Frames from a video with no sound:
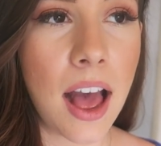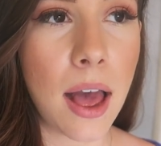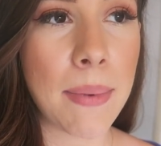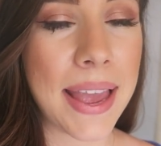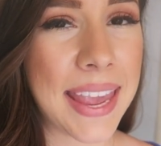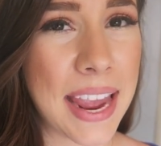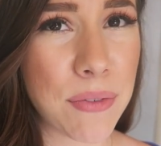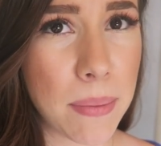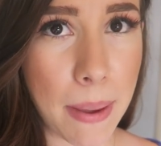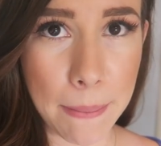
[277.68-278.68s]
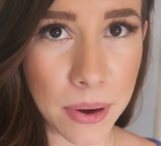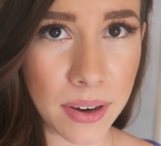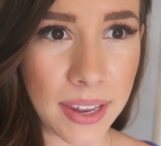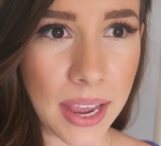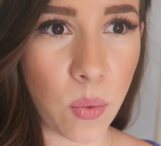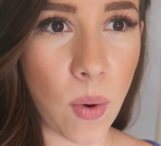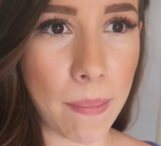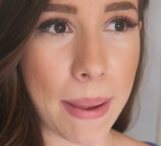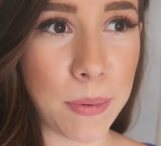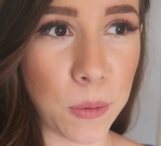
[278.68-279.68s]
Um, I can't remember like what
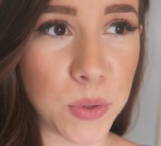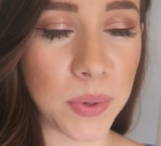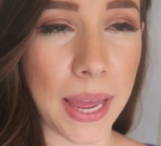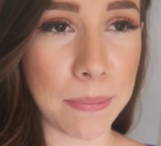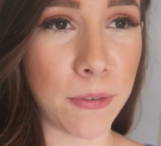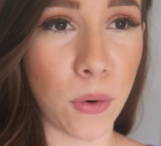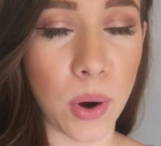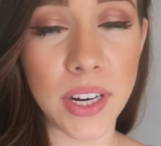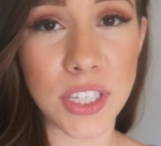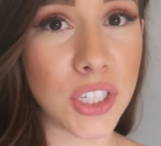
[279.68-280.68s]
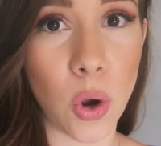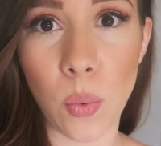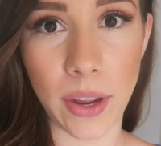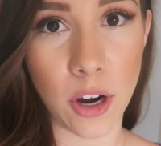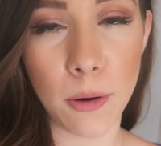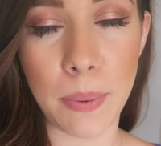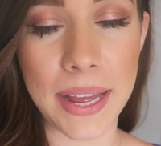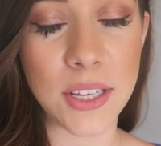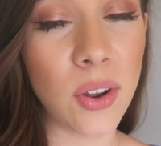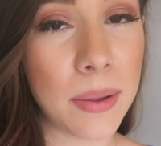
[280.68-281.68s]
my boobs were like before. It's so weird,
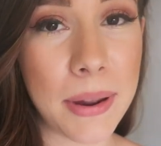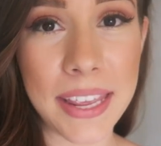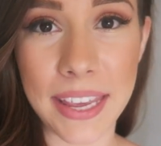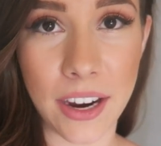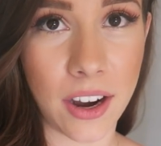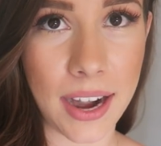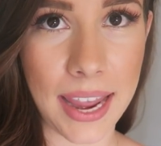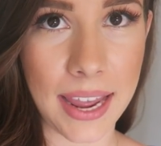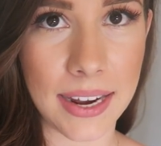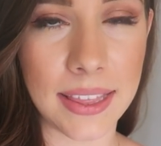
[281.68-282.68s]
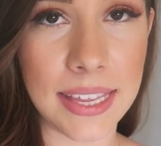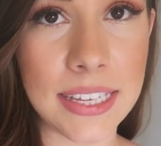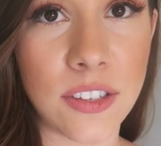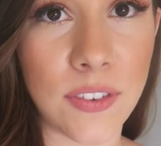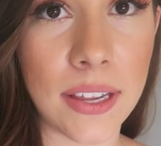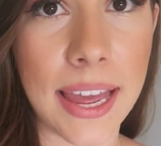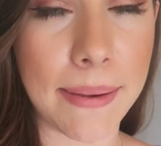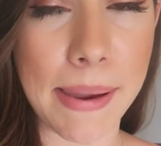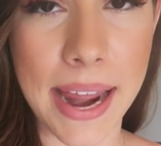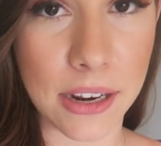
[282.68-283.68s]
but it's only been a year and these feel
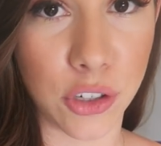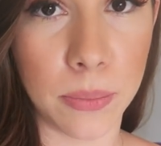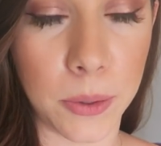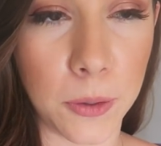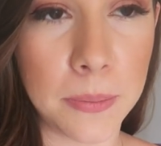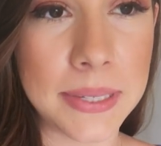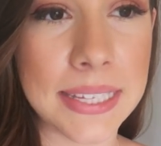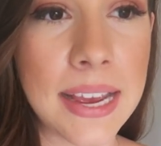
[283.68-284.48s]
like my natural boobs boobs.